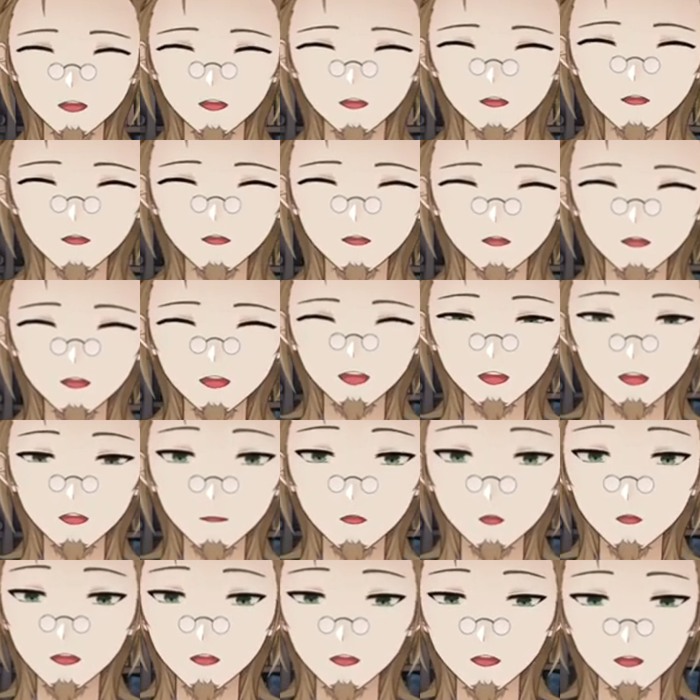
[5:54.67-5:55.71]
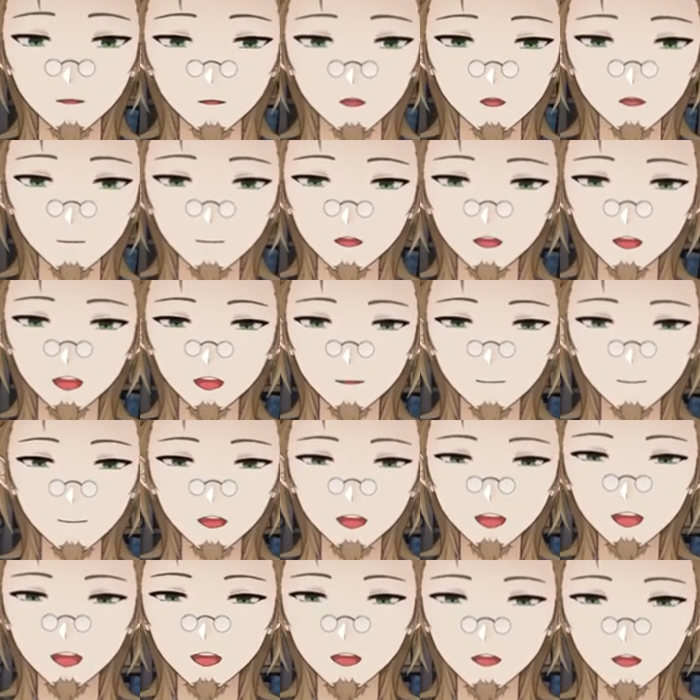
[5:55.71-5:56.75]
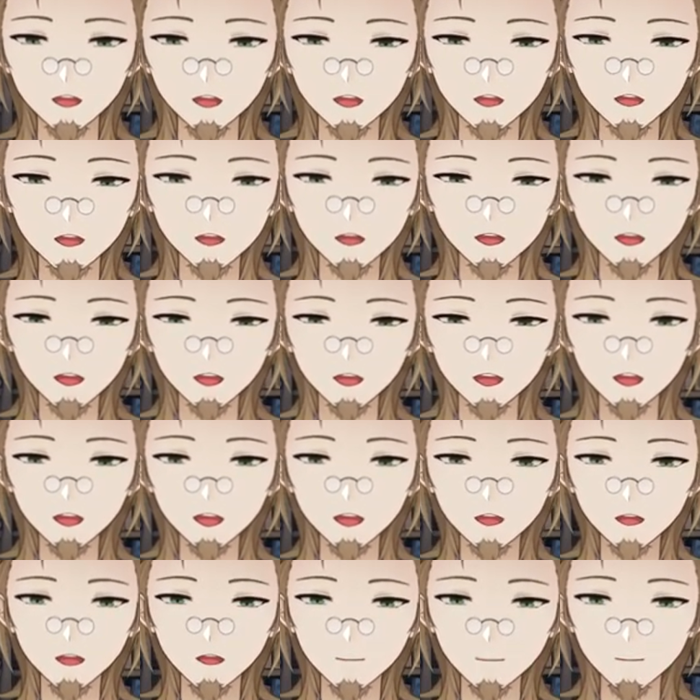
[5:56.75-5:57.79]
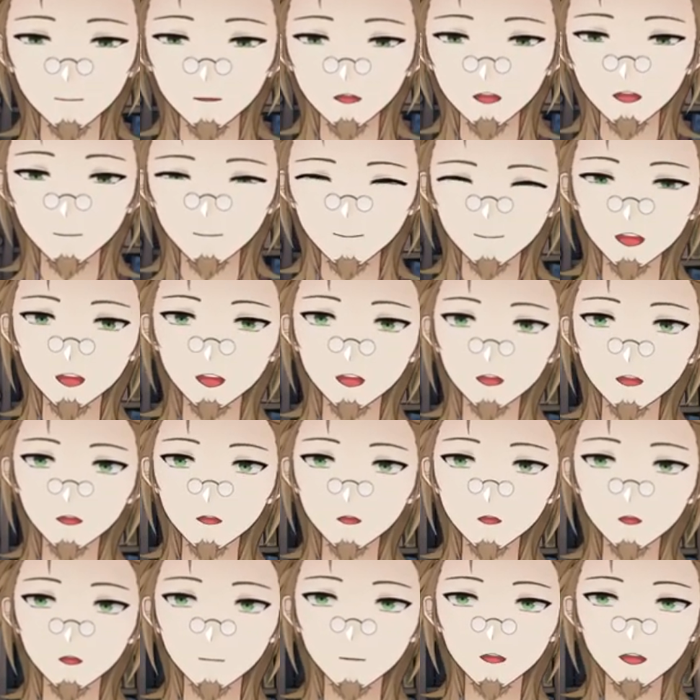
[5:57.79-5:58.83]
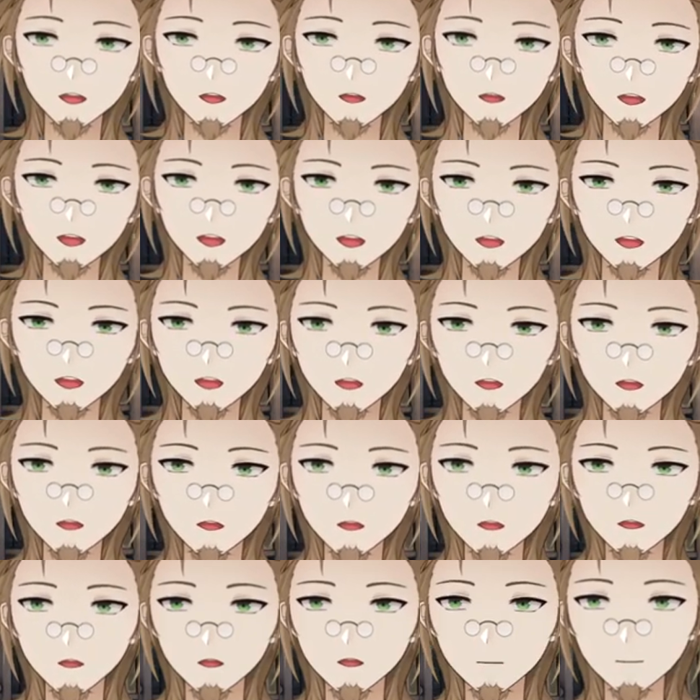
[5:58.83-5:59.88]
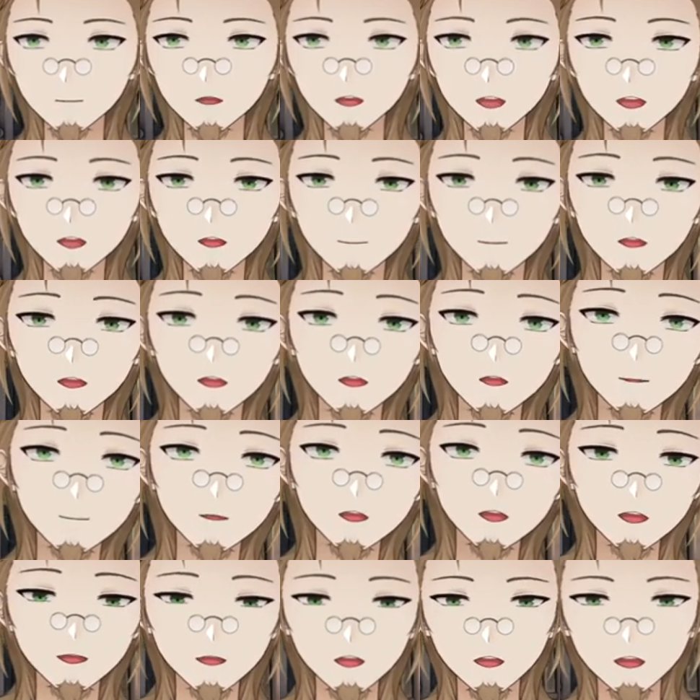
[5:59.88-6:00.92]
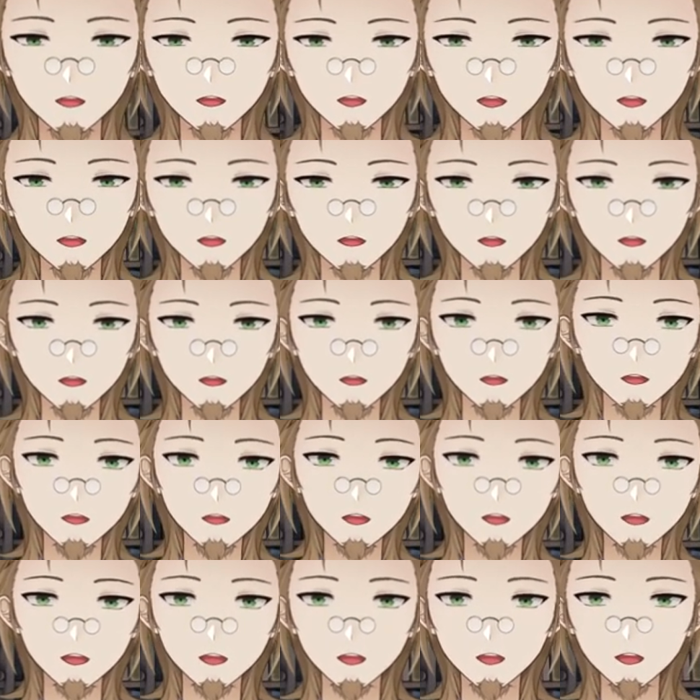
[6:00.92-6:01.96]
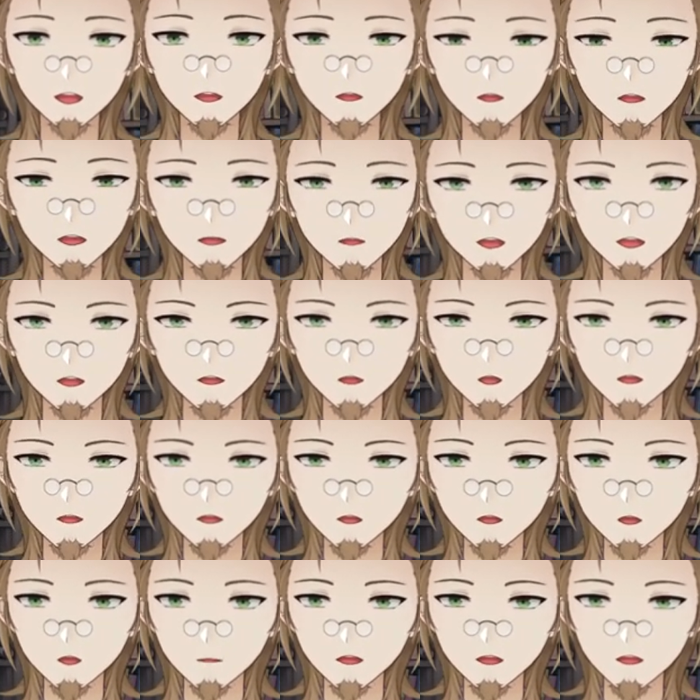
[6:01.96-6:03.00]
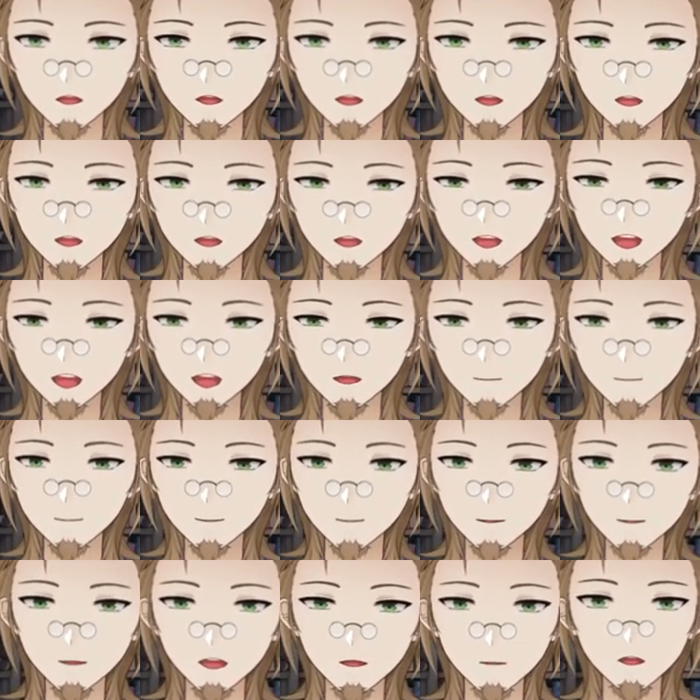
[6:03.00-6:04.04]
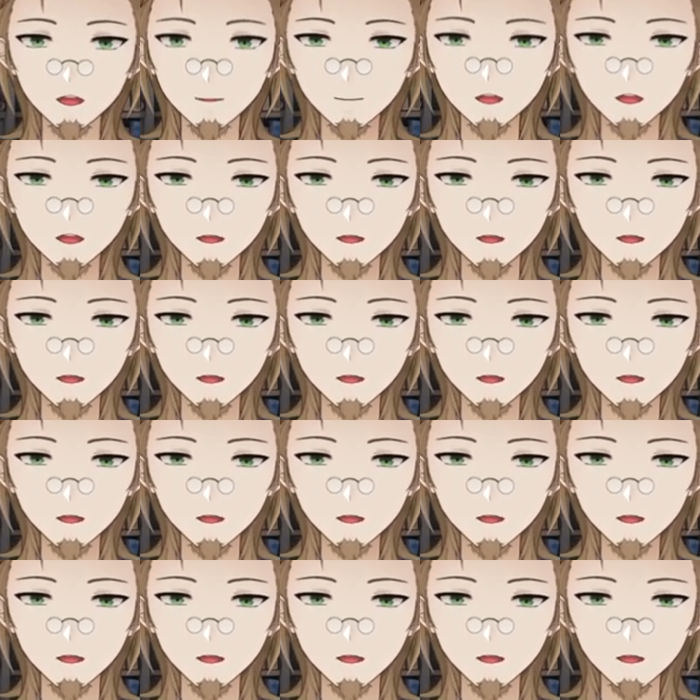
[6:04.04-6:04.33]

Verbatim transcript: like point A to point B immediately, like just fly past all the minor detail stuff that happens that builds characters and all this good stuff and just like give them the